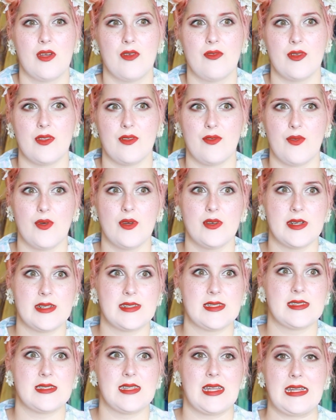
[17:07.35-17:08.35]
for the four
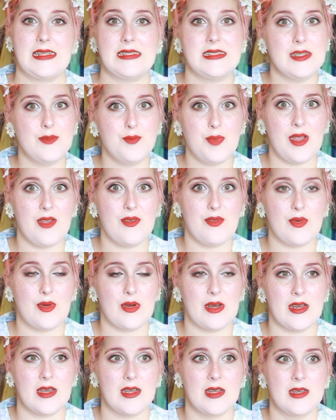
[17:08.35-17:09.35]
dresses that I did pay
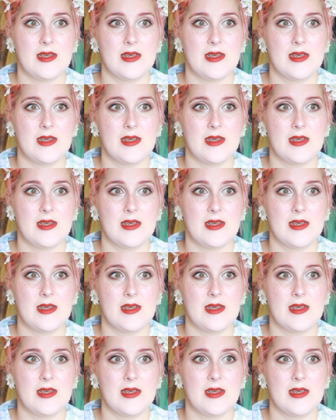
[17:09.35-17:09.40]
for,